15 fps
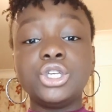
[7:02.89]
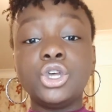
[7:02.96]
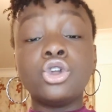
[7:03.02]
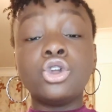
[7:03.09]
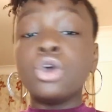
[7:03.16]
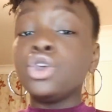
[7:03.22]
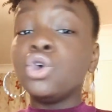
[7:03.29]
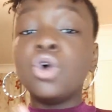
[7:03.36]

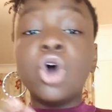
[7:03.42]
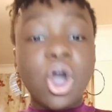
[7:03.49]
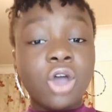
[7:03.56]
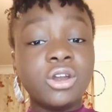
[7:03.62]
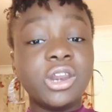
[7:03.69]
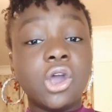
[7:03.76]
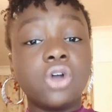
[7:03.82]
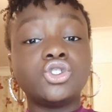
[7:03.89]
you are
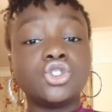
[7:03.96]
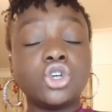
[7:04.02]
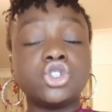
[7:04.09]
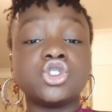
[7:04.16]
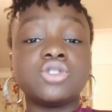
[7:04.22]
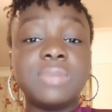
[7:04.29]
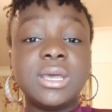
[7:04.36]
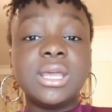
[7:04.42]
only on
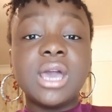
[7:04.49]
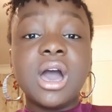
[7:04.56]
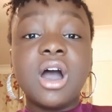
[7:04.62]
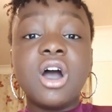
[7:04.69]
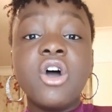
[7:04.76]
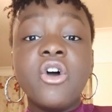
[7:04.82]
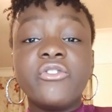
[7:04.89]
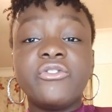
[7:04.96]
social media